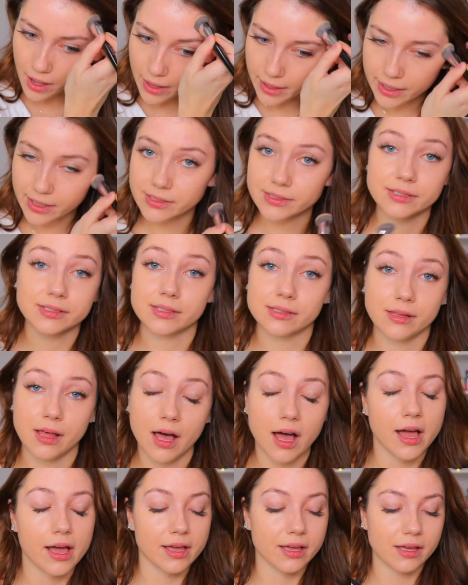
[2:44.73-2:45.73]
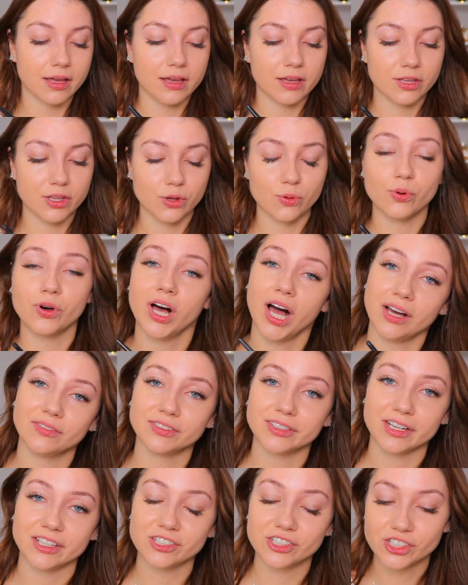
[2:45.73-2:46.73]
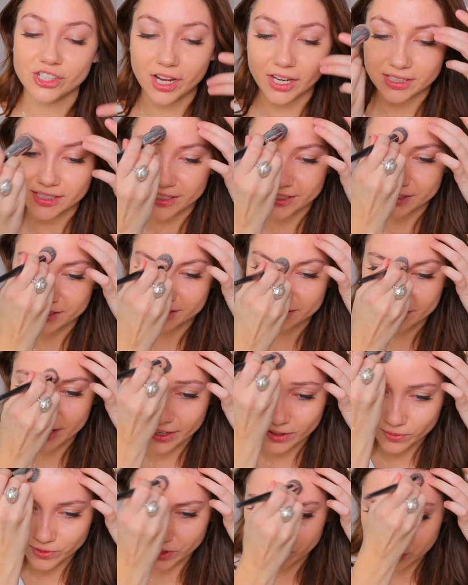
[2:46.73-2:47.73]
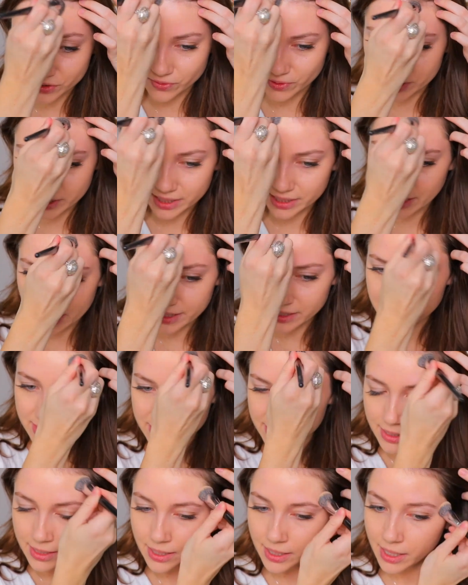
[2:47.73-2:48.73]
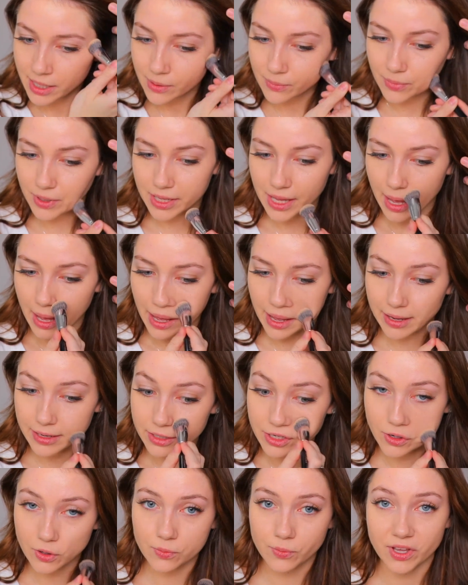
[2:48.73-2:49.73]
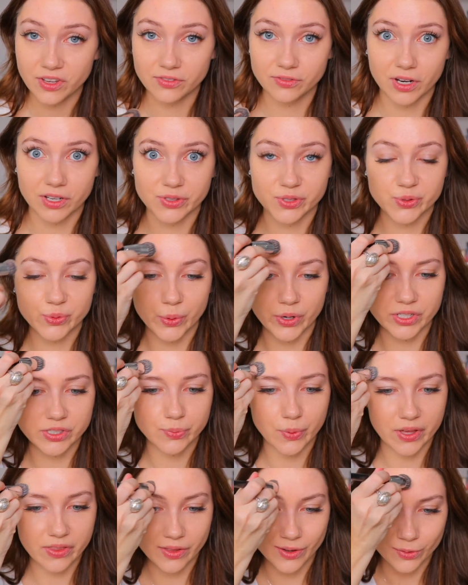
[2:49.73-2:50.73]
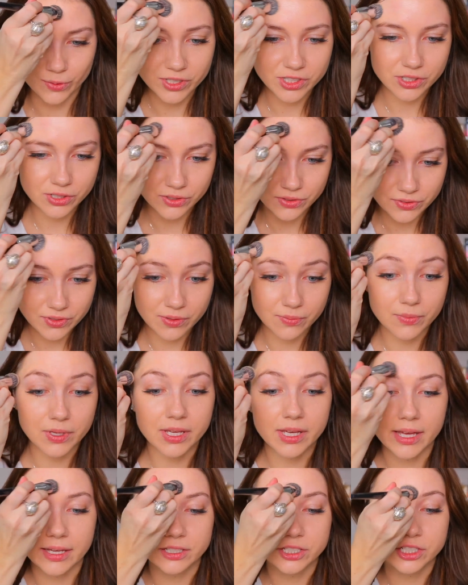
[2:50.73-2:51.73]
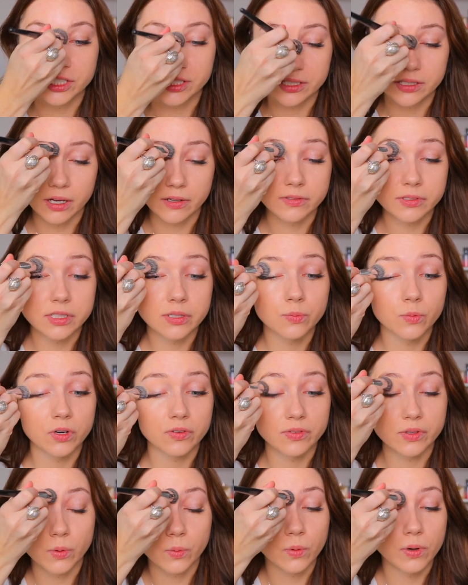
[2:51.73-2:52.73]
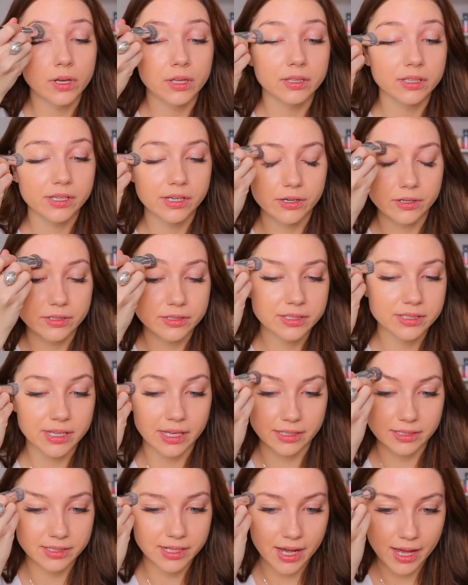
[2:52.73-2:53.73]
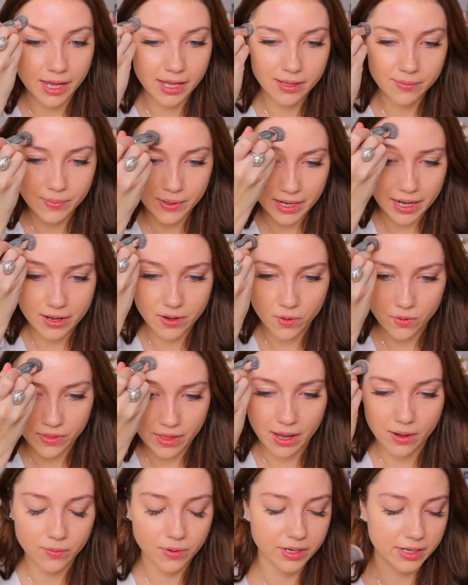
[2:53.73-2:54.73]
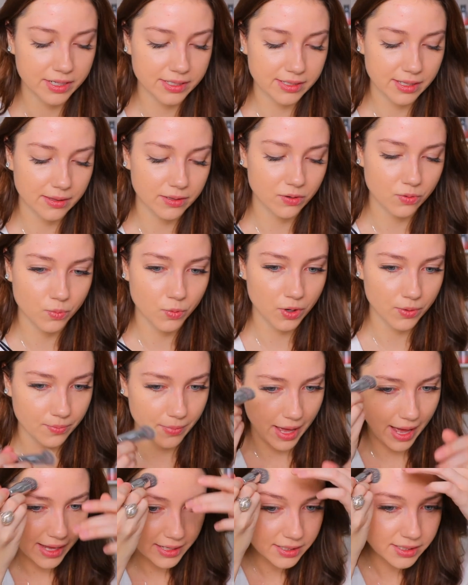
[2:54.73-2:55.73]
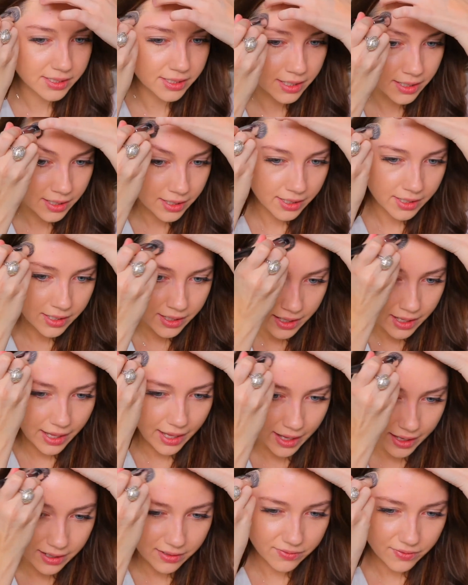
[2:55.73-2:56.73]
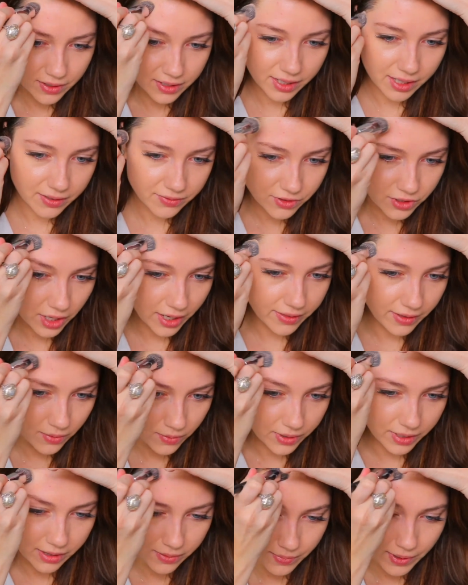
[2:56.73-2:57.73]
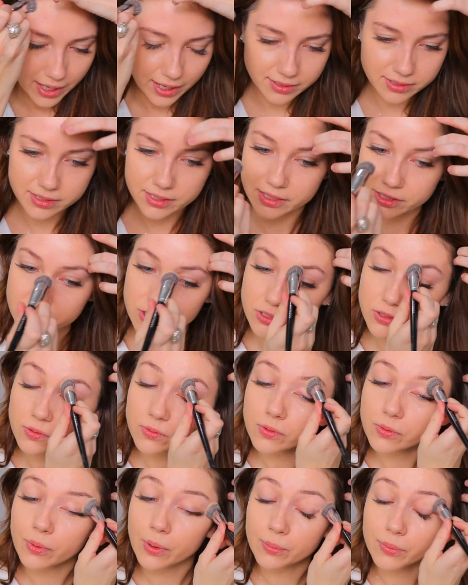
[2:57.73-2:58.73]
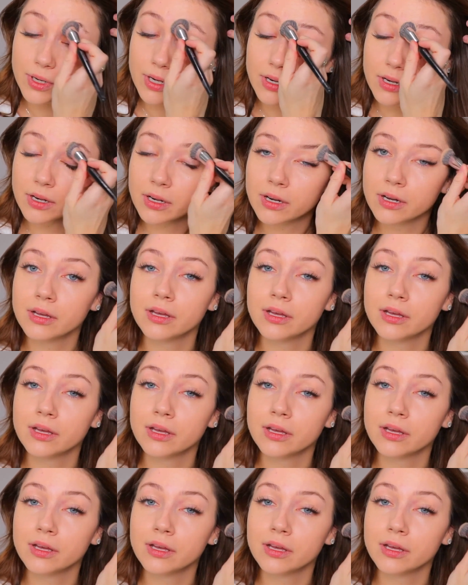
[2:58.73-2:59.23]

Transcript: it doesn't lie. You will have a nice shine to the skin, which is really nice. But yeah, I know my friend swears by the original Fit Me, and she's obviously more of an oilier skin type, and I know that one is a little more matte. And I feel like I've tried that one in the past and I just don't remember